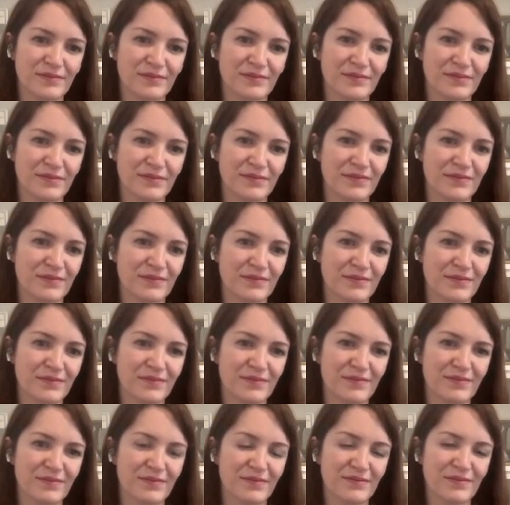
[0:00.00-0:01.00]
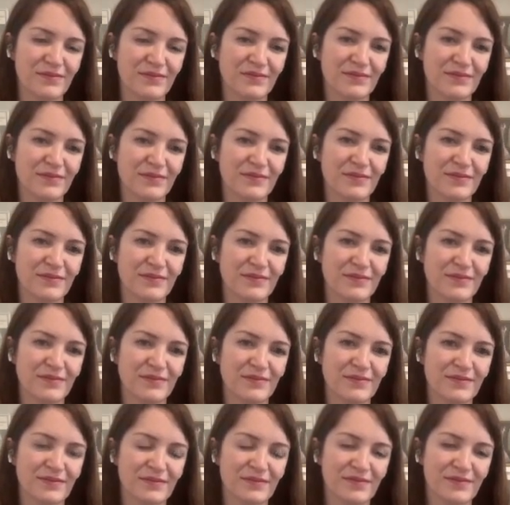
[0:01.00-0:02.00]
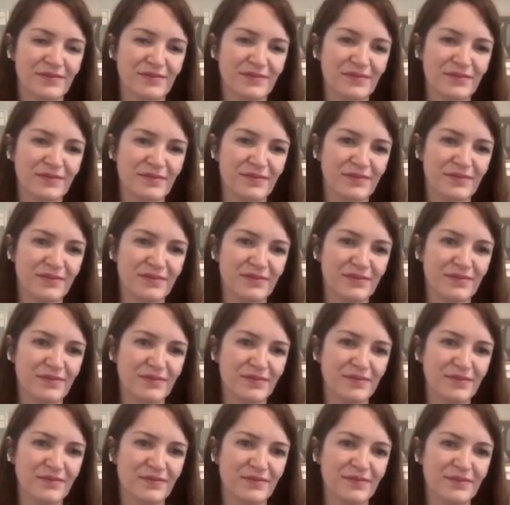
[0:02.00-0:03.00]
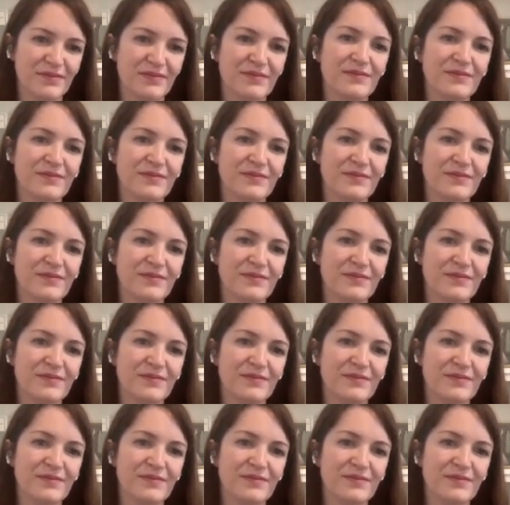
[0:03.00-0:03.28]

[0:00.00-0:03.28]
This person isn't speaking.